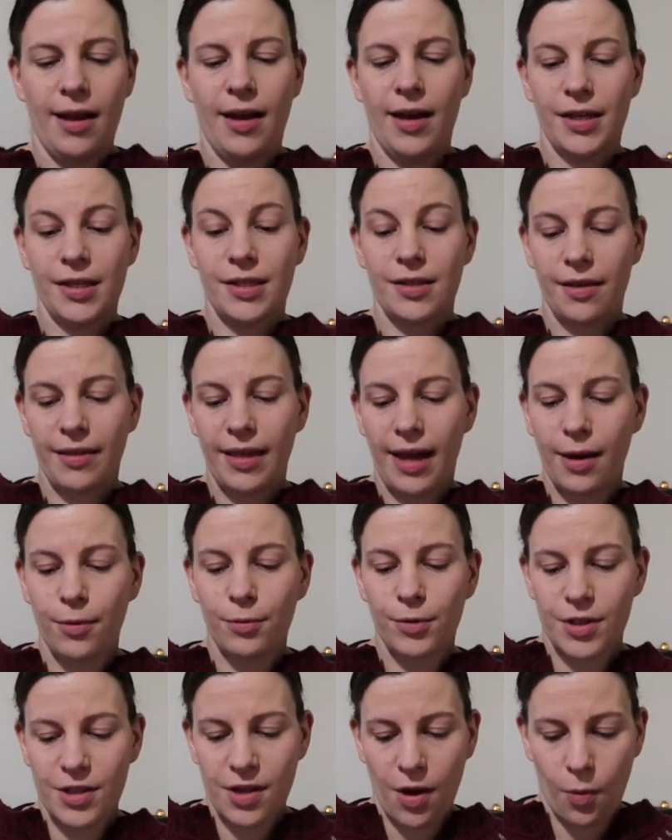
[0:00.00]
So that
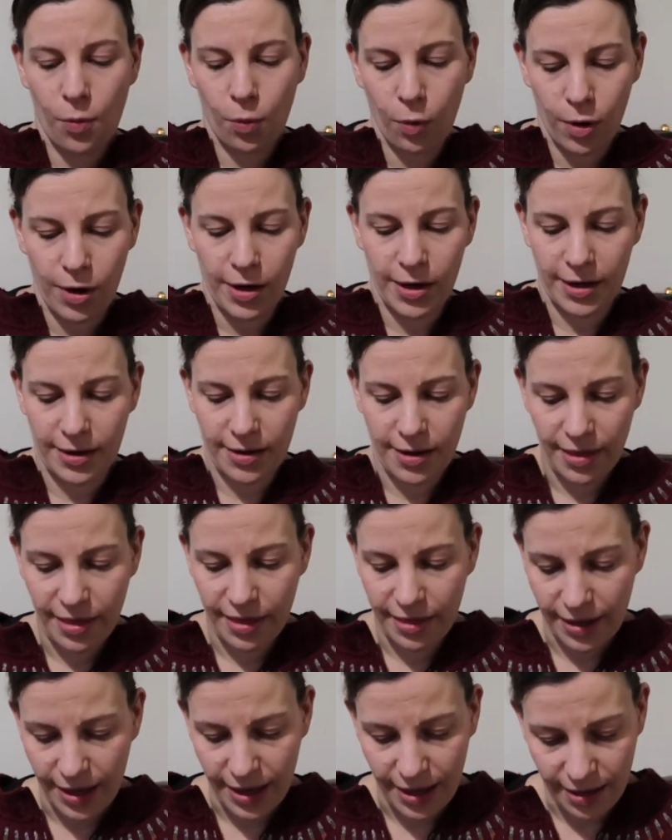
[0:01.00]
was one
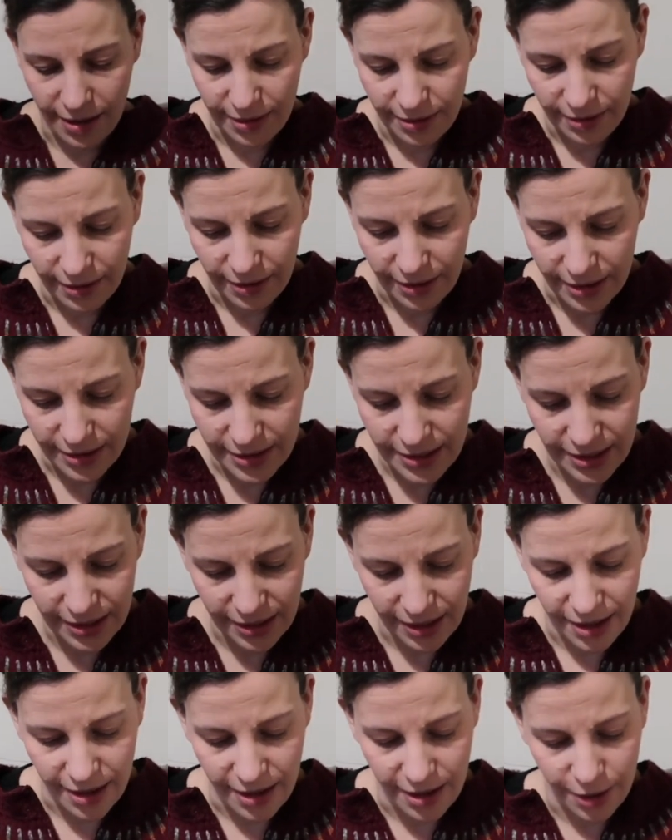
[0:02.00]
thing that
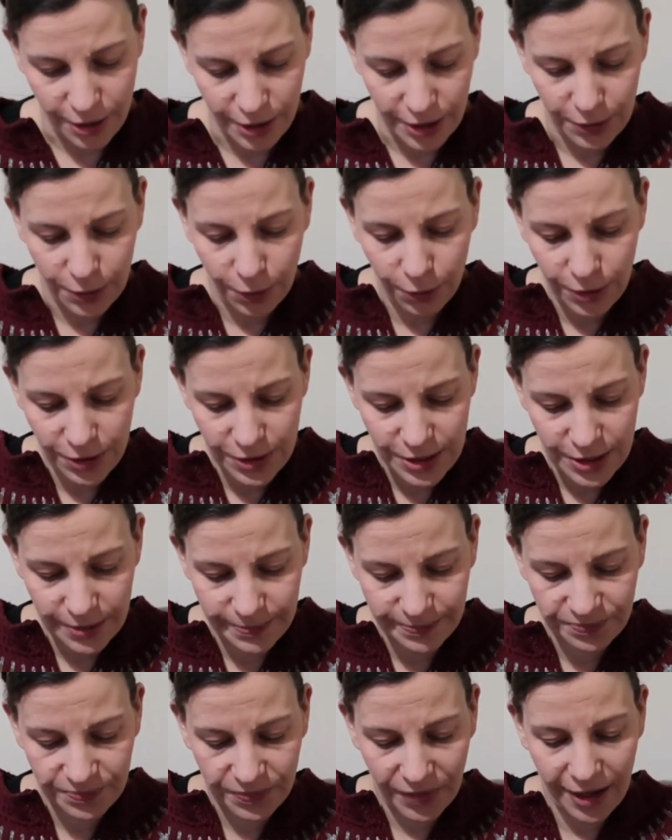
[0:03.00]
I got.
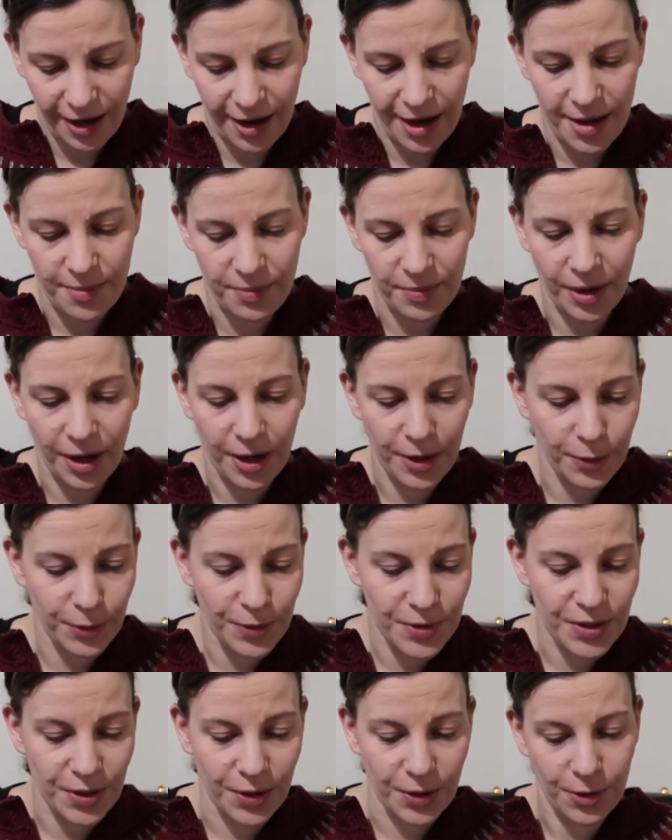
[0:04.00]
I
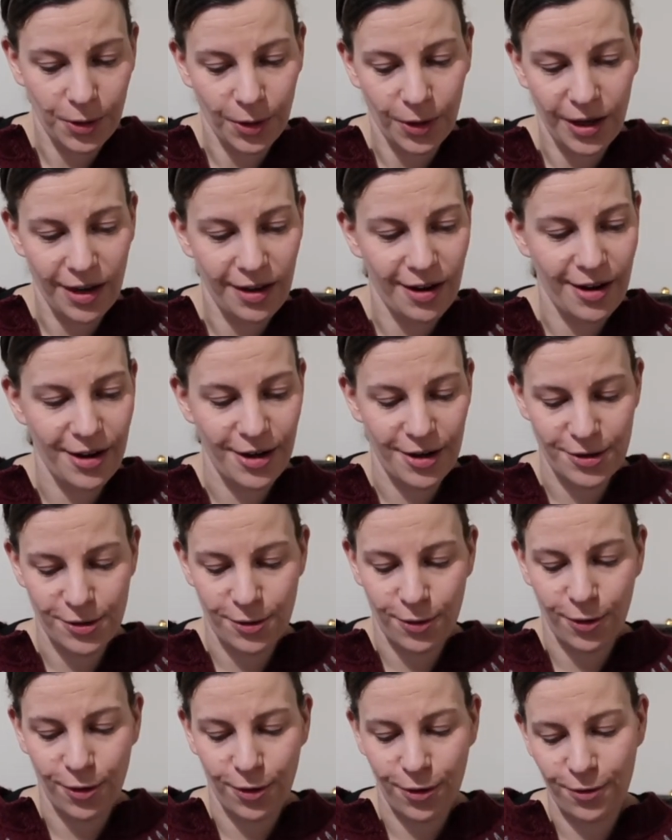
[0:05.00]
also got a load
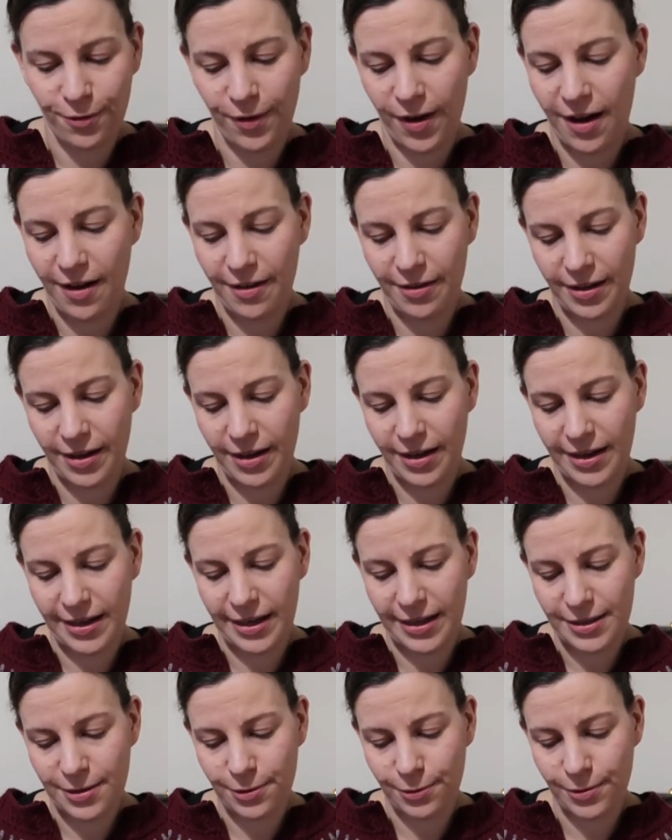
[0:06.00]
of other
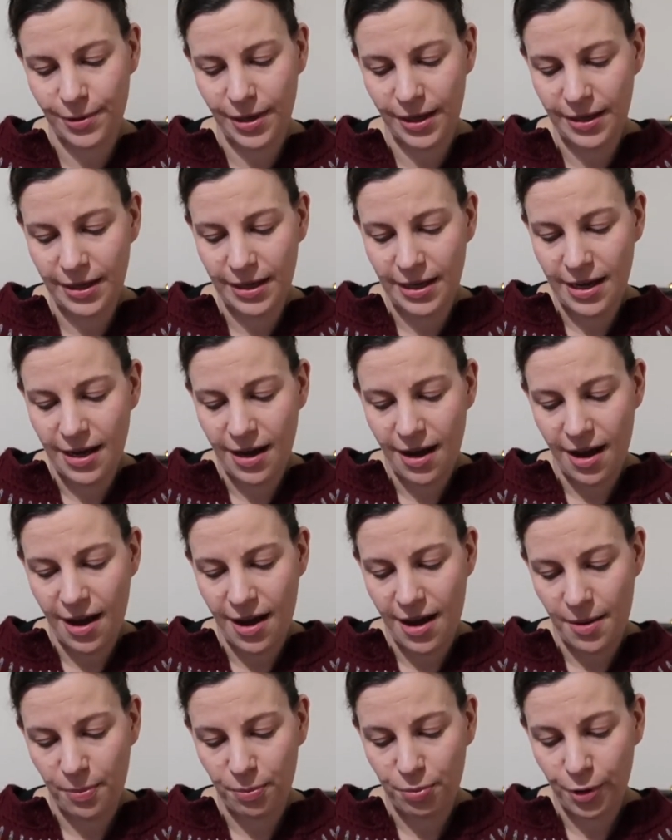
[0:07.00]
little
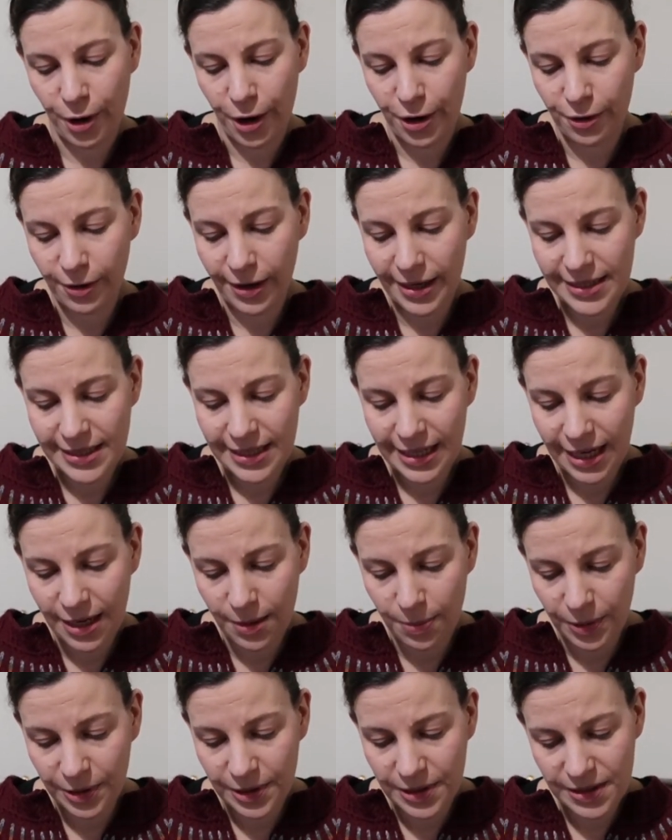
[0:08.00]
progress
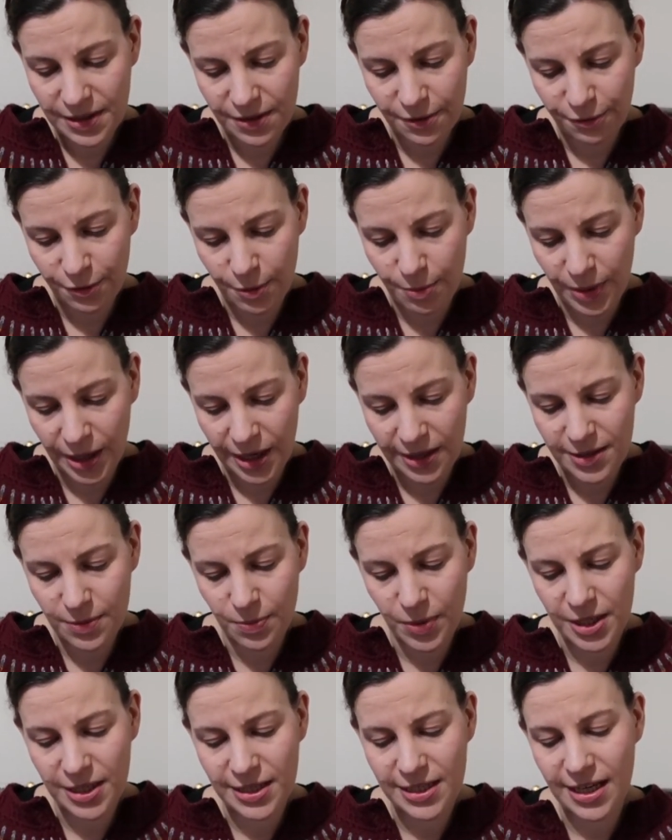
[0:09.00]
keepers from my
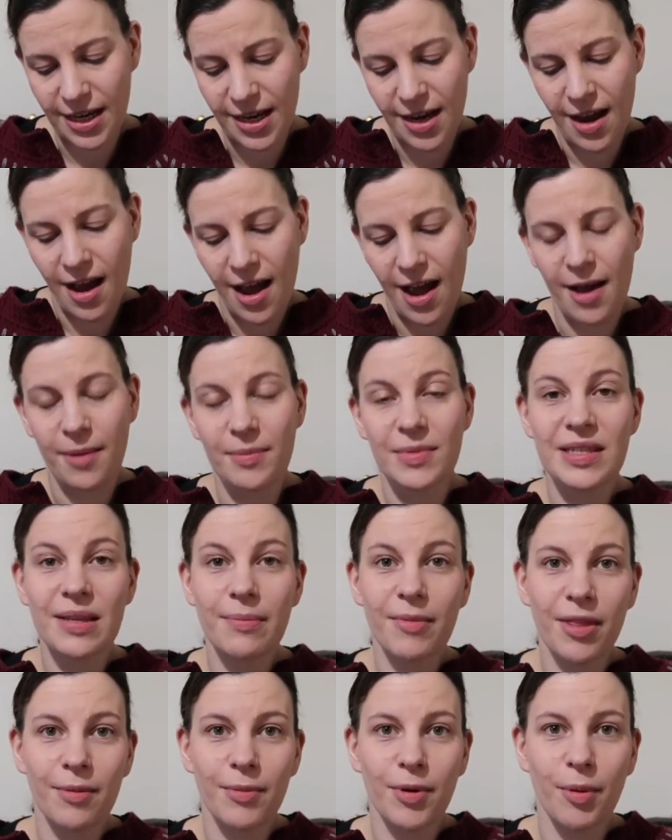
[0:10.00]
husband. Some
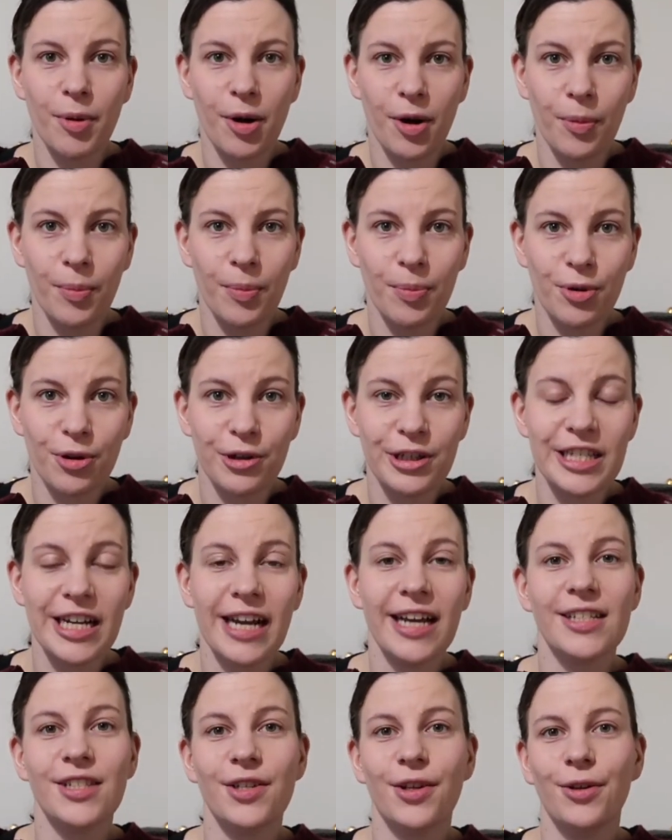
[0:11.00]
of them are on
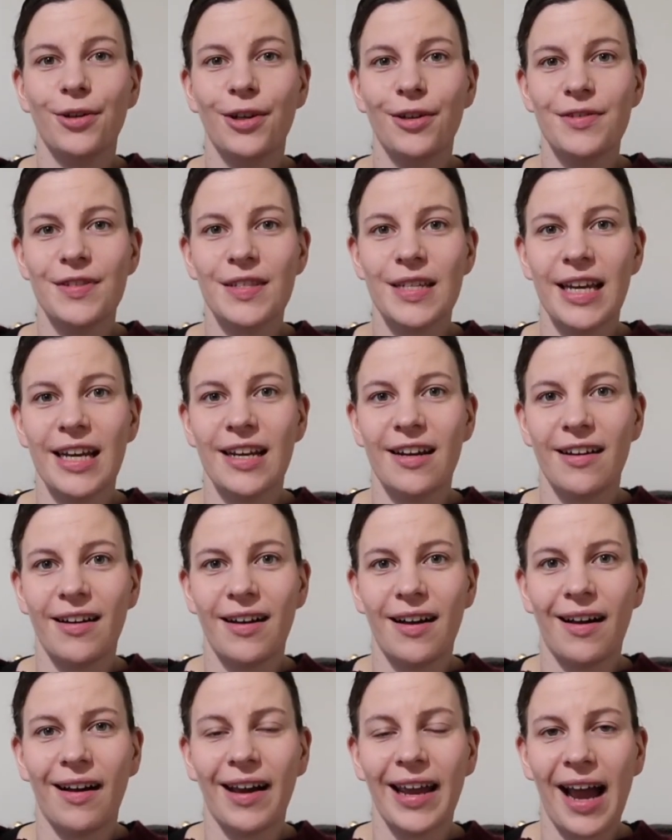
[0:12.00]
project, so you'll have seen
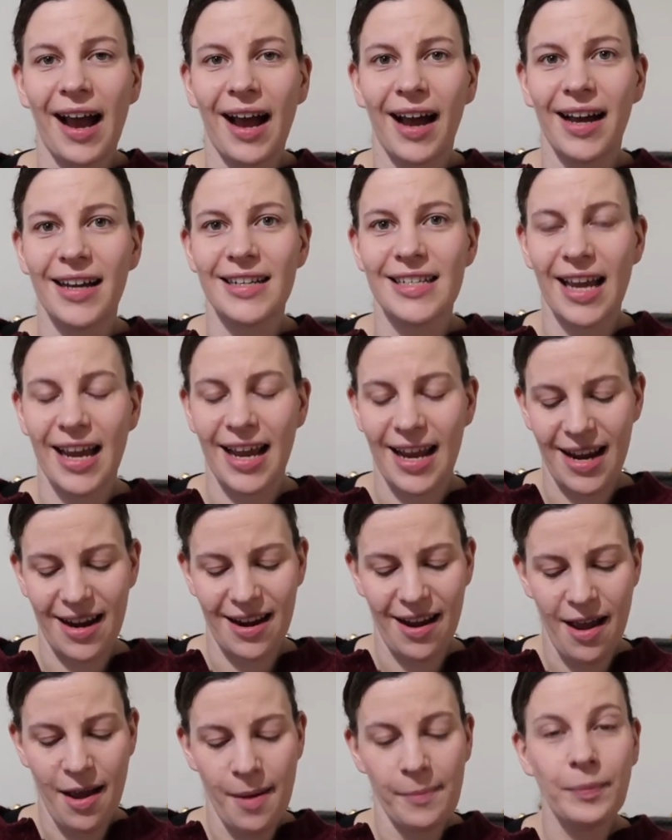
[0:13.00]
I had a
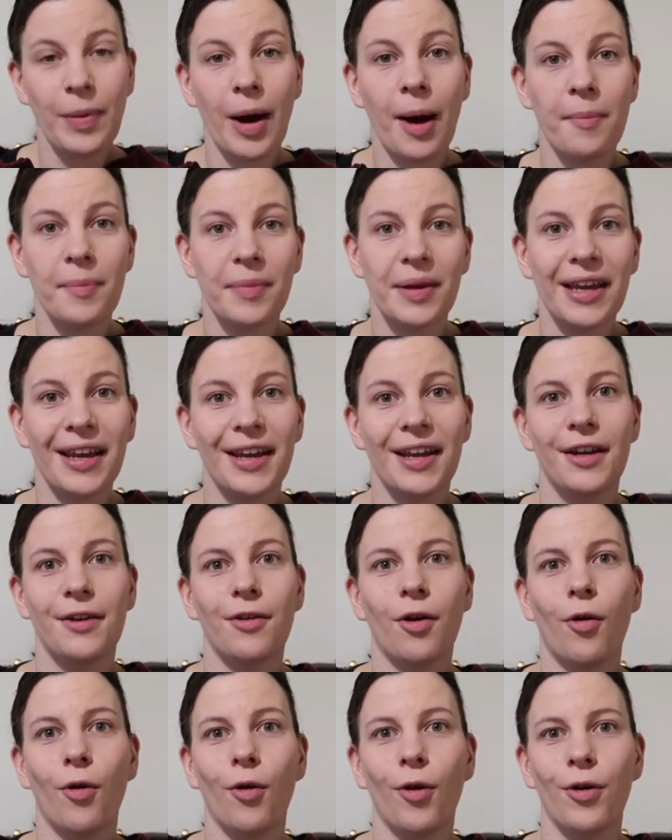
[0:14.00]
pumpkin
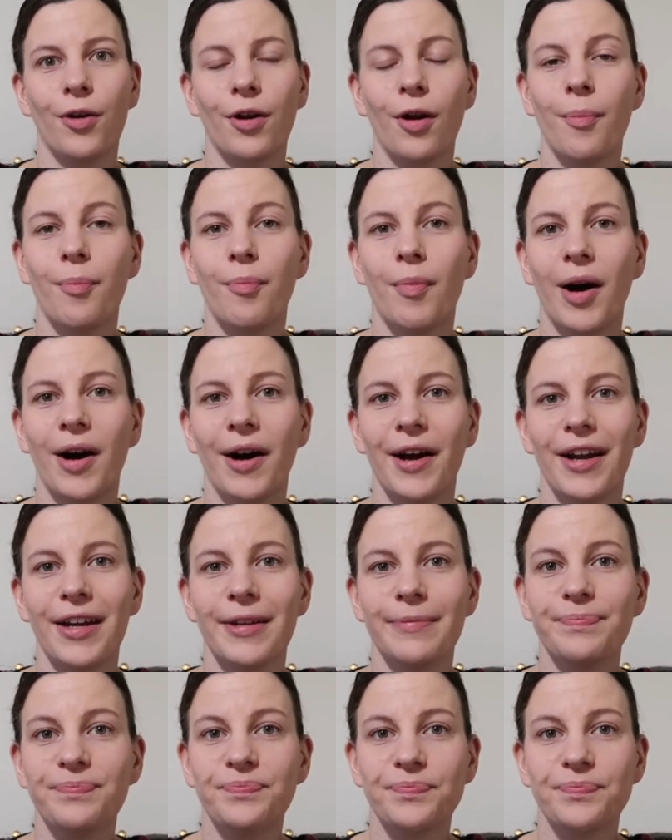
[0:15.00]
on my